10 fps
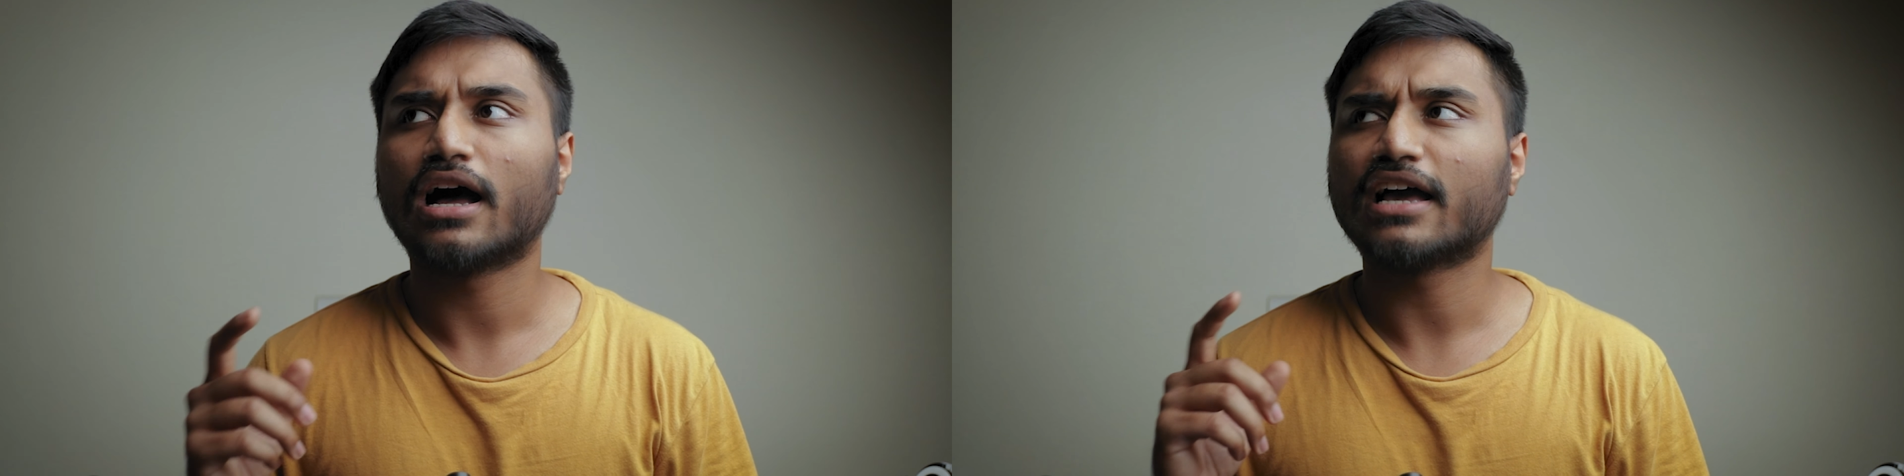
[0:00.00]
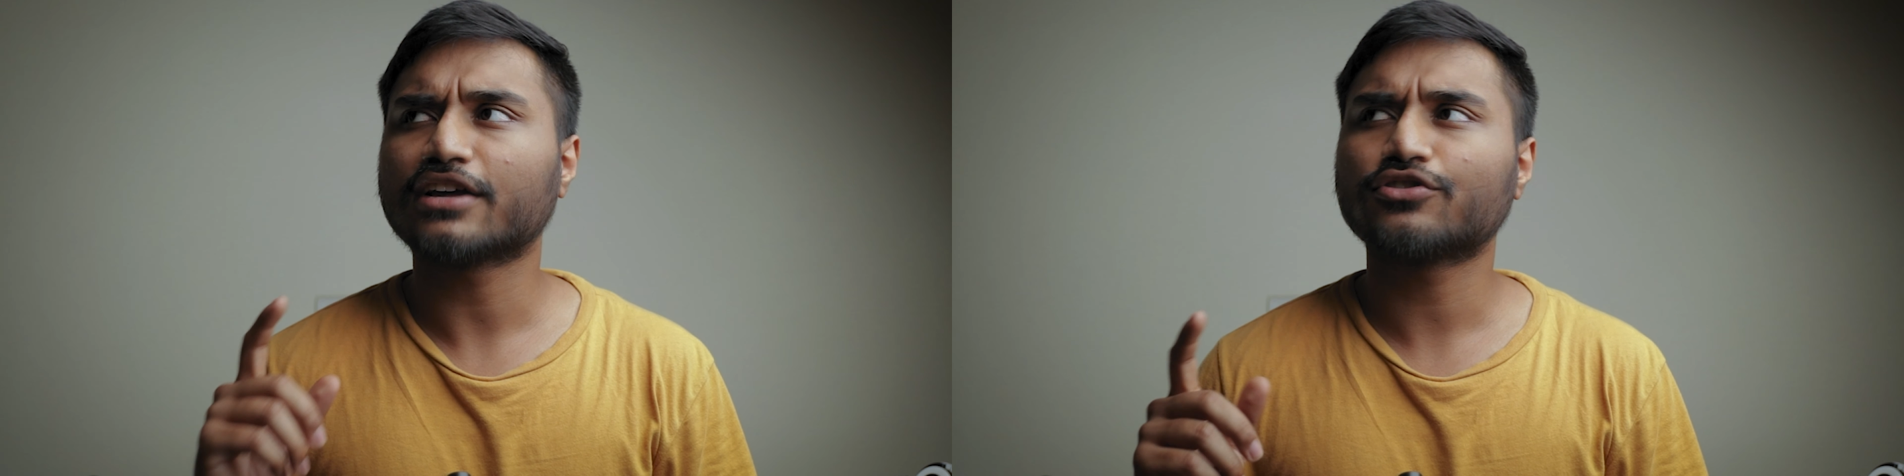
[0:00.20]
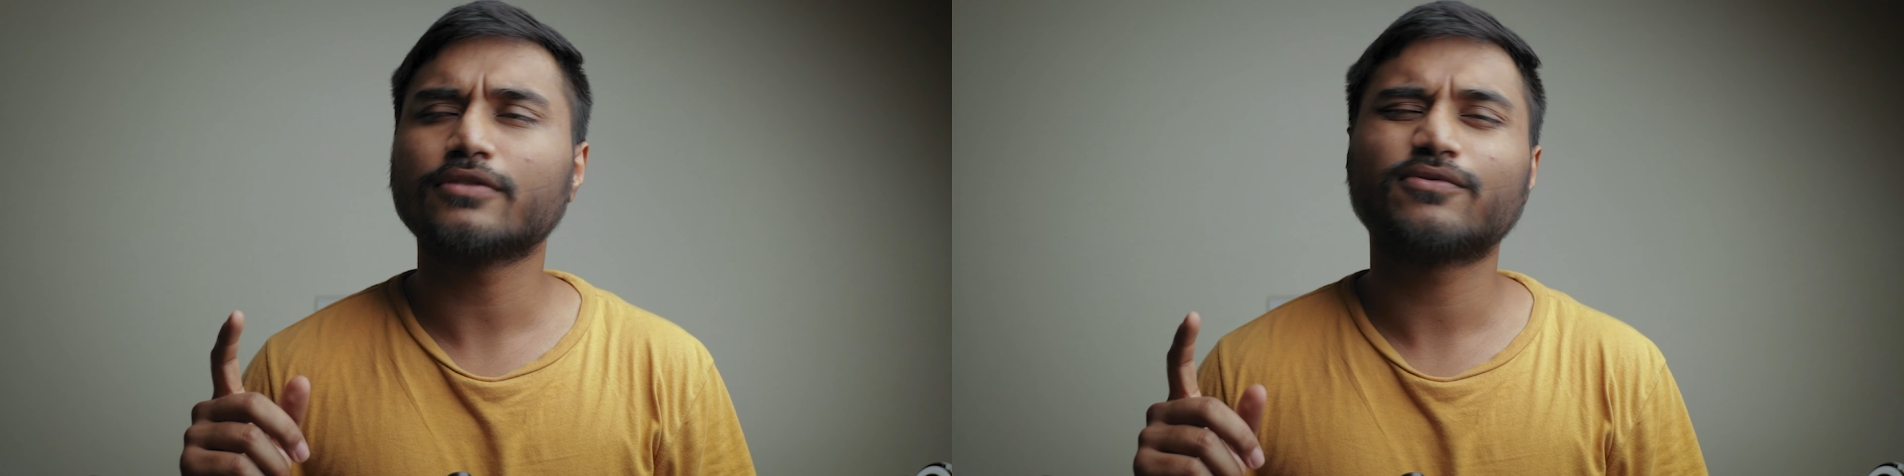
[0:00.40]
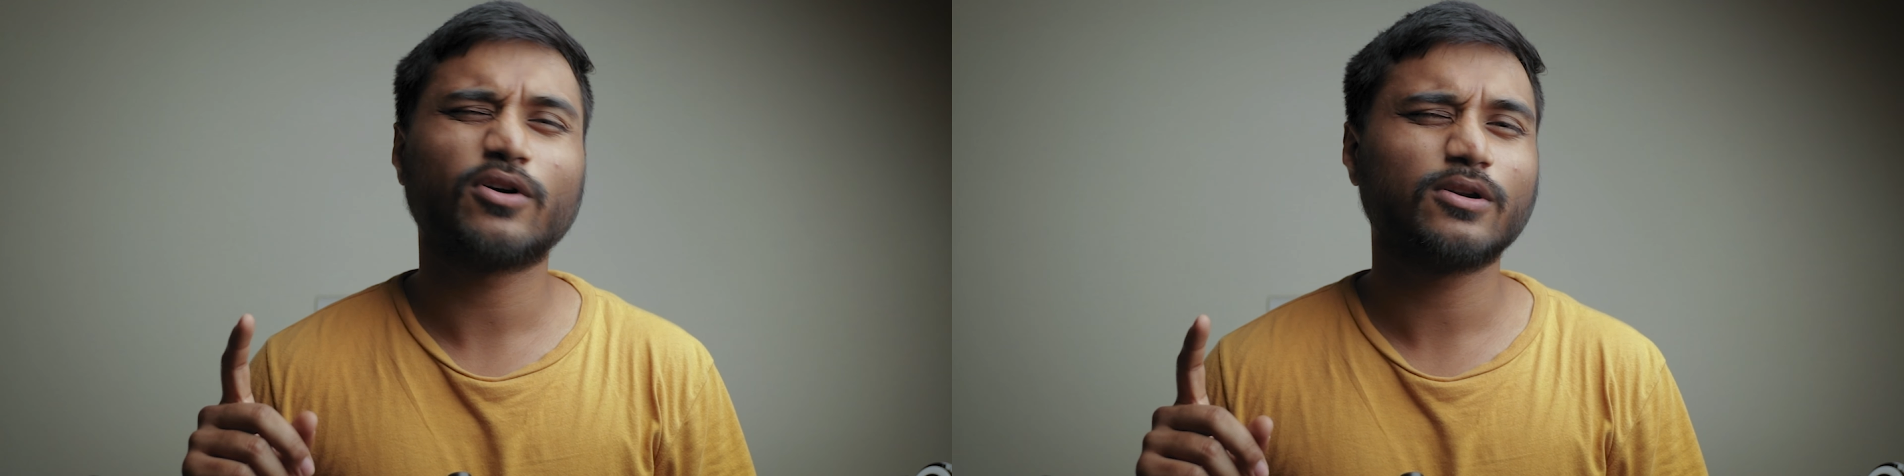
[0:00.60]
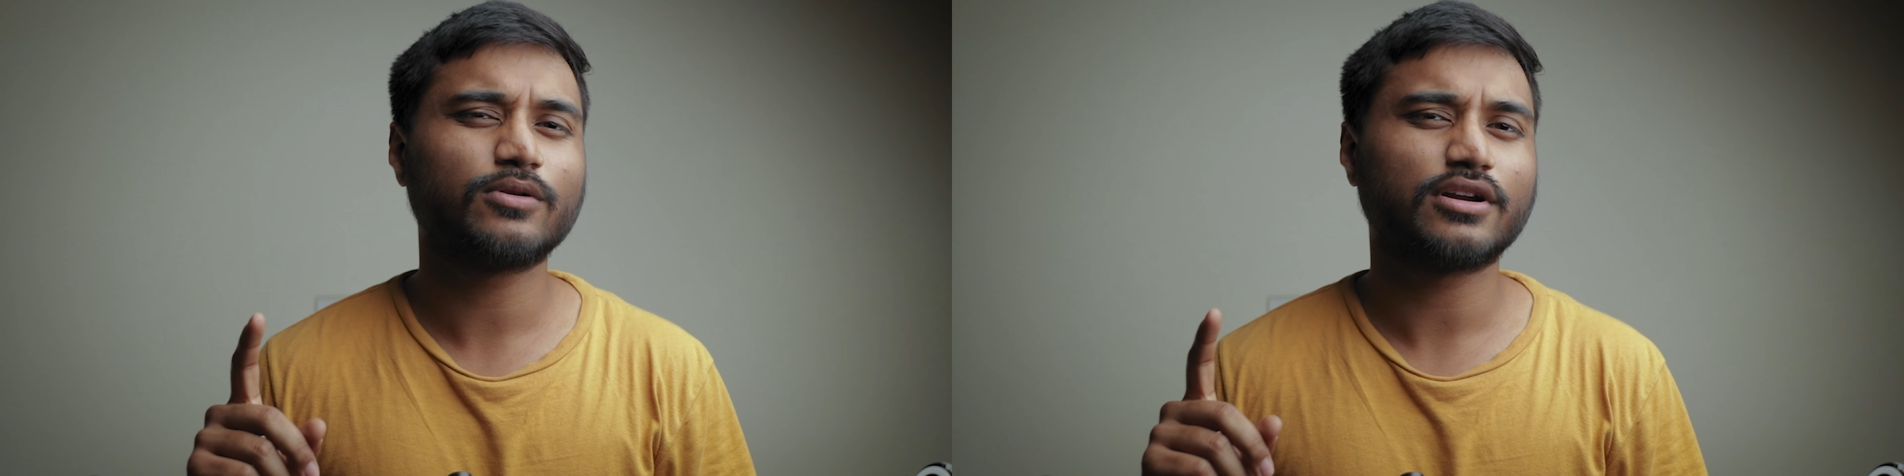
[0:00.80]
I actually
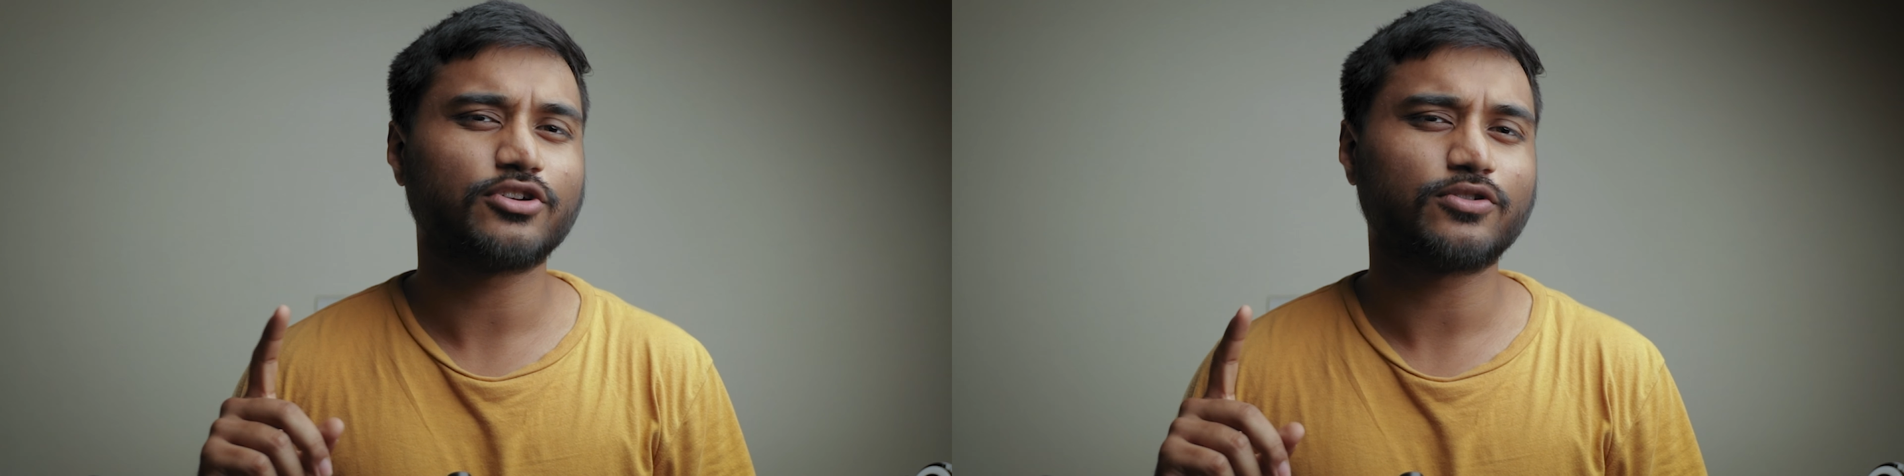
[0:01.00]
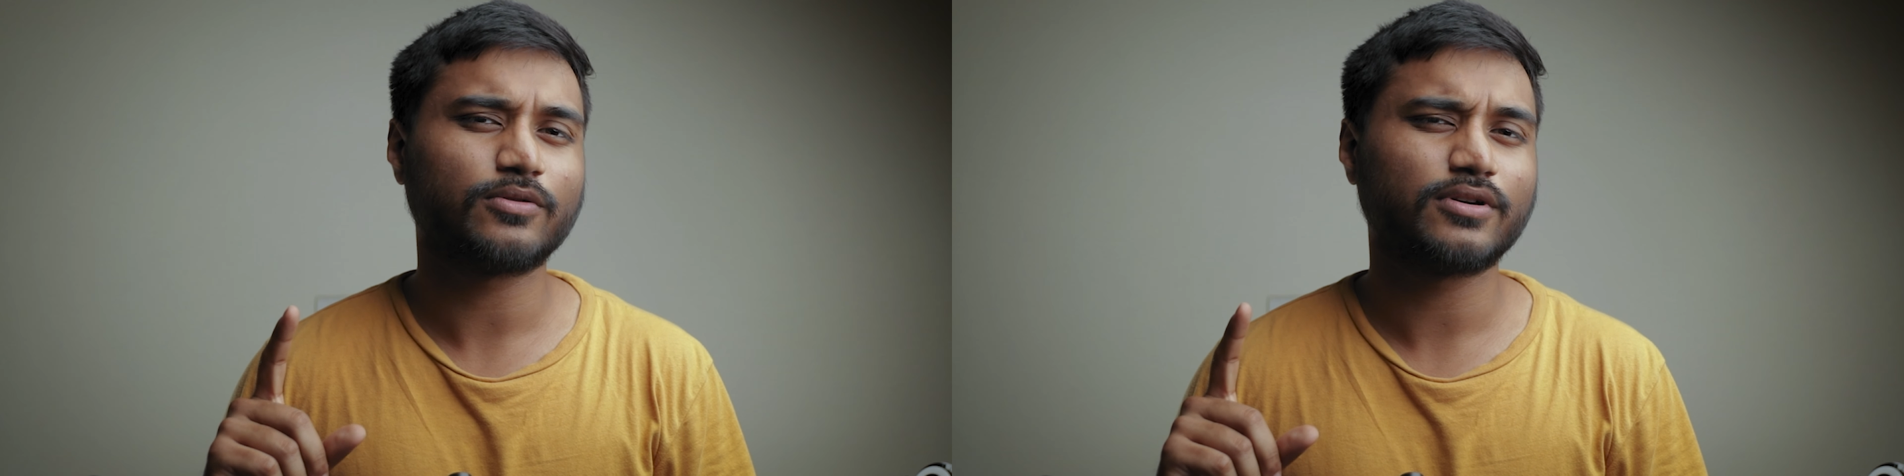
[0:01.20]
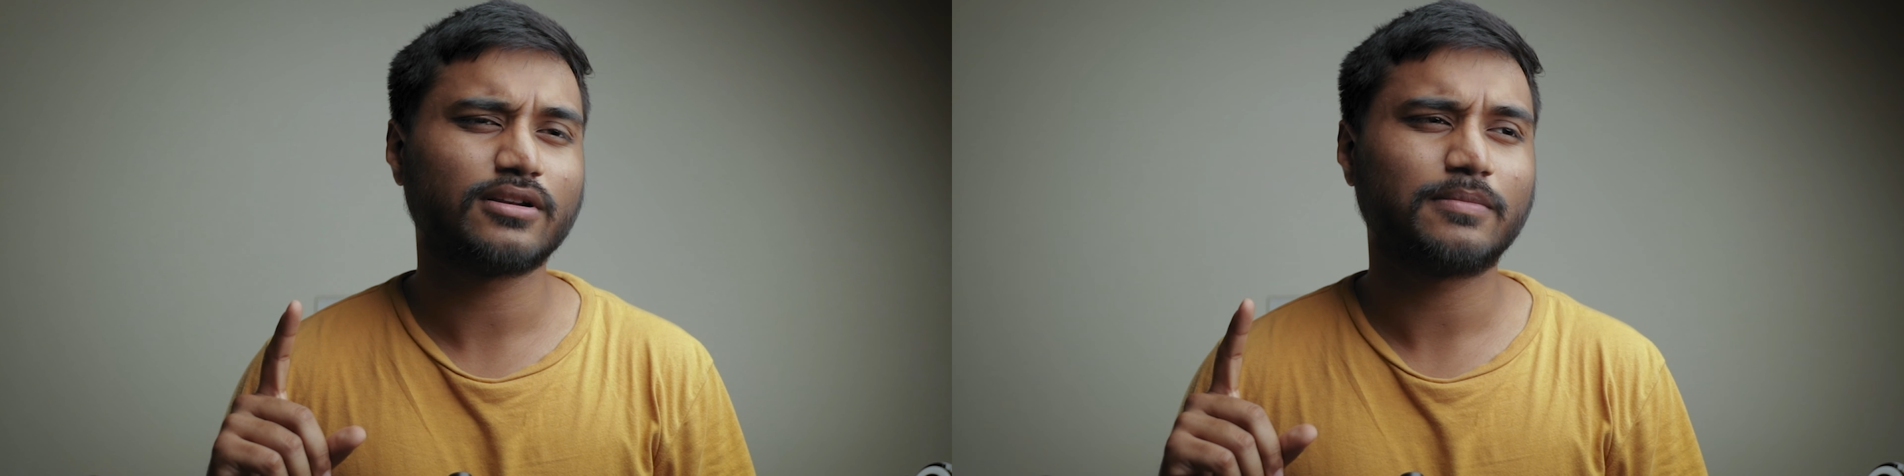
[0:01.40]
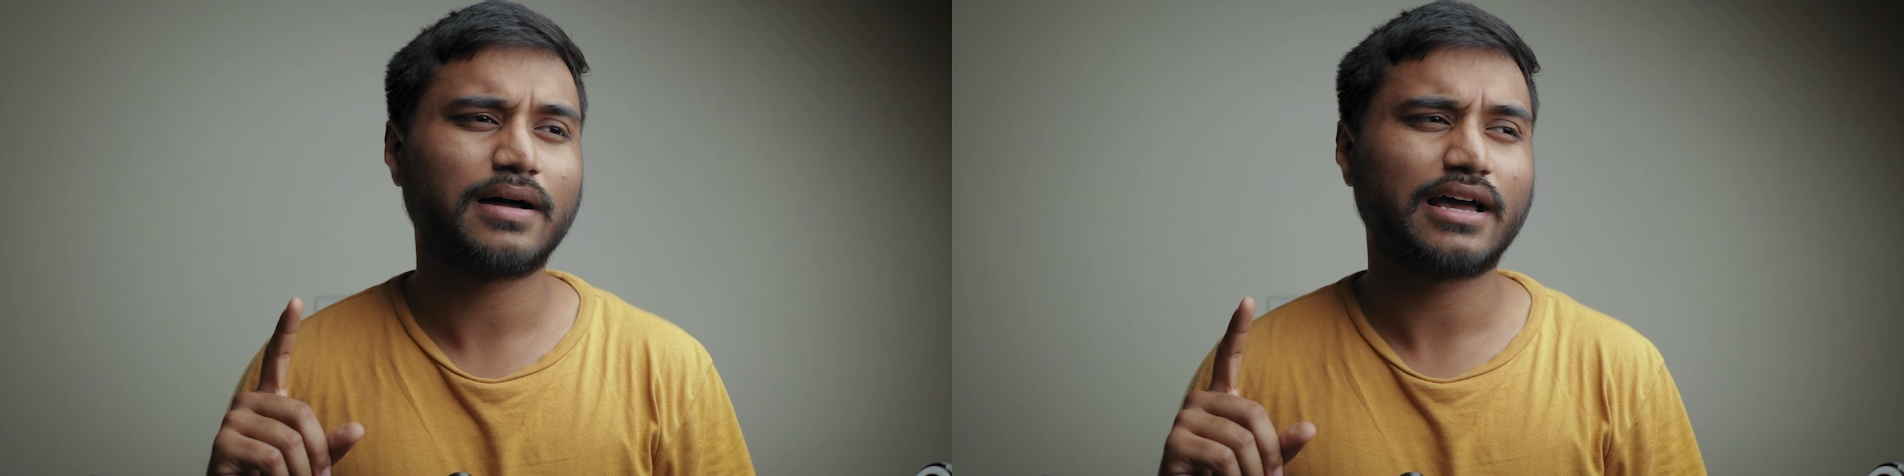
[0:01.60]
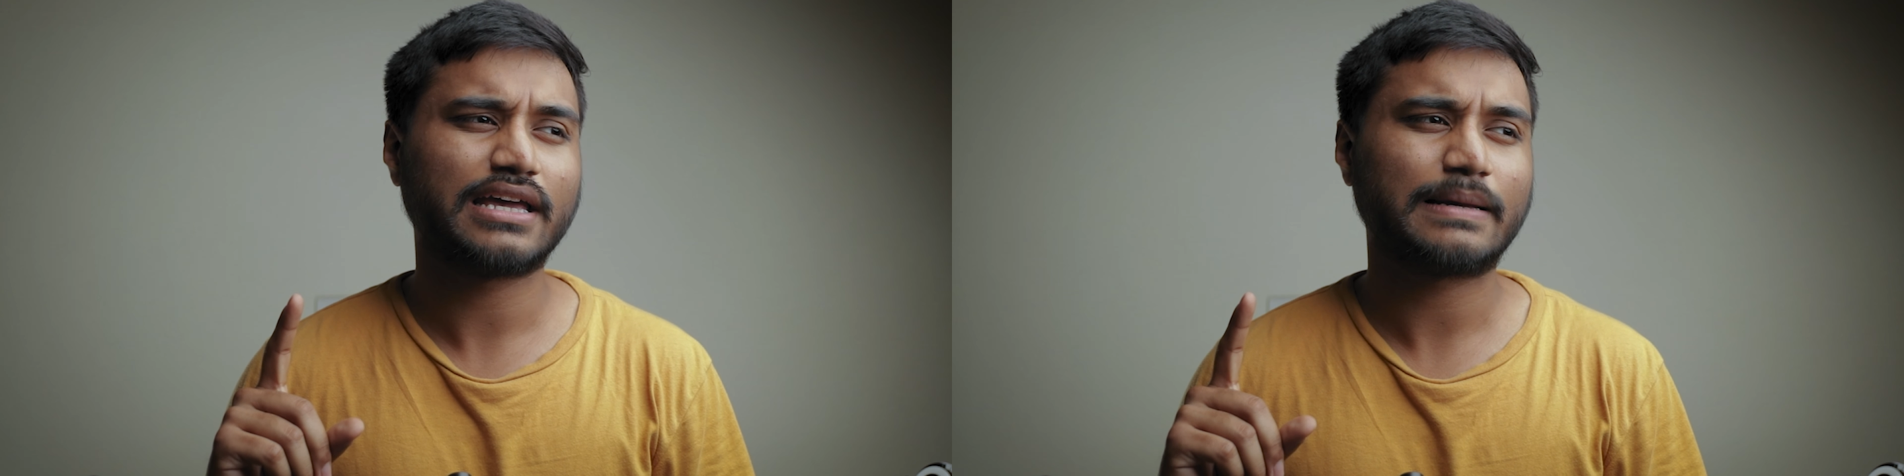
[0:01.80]
followed a tutorial
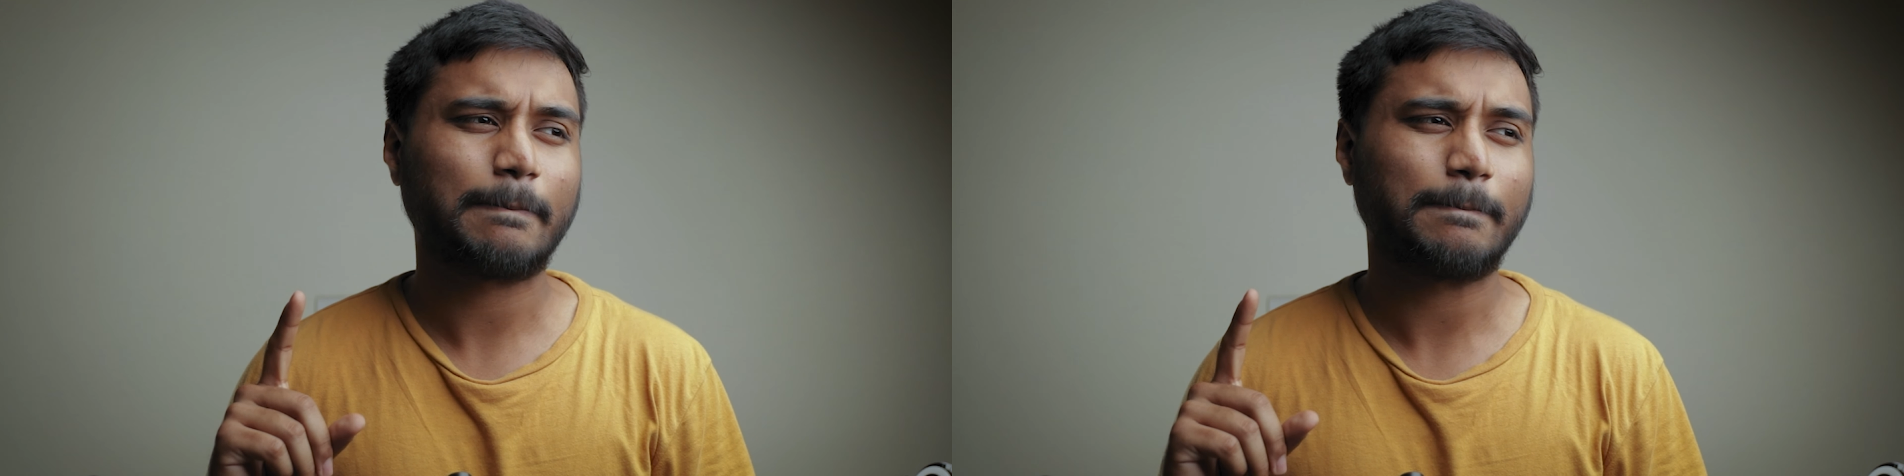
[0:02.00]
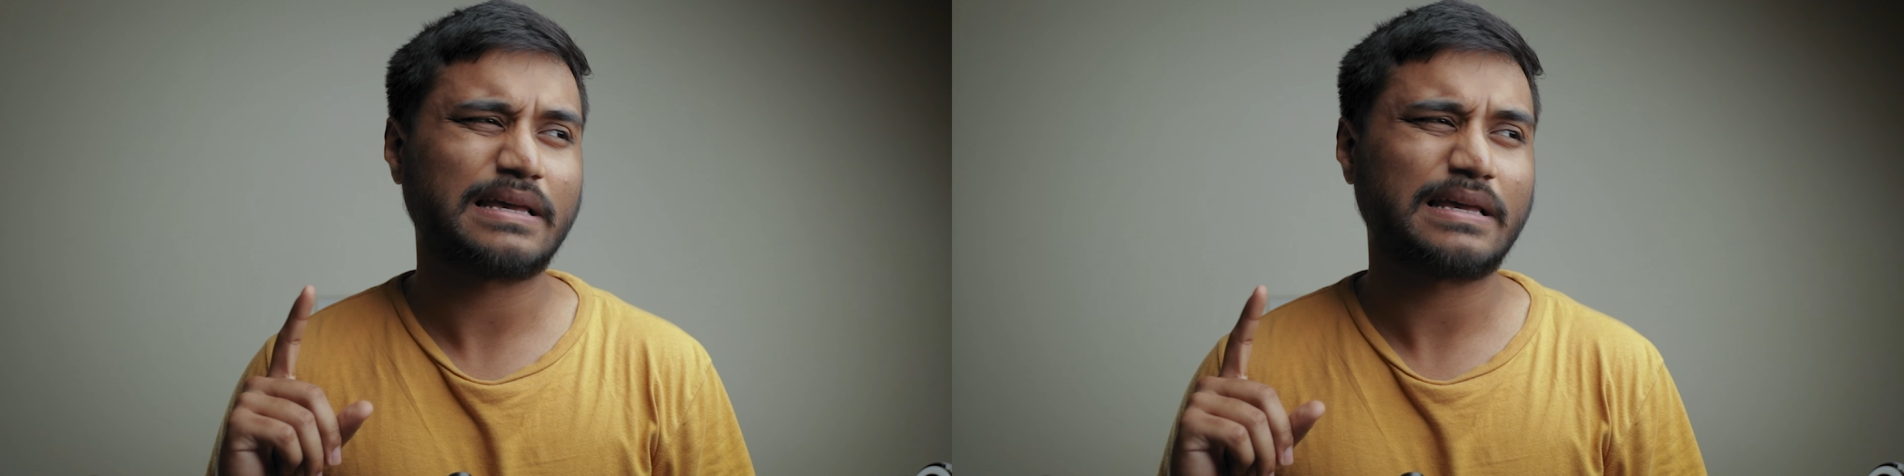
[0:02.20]
by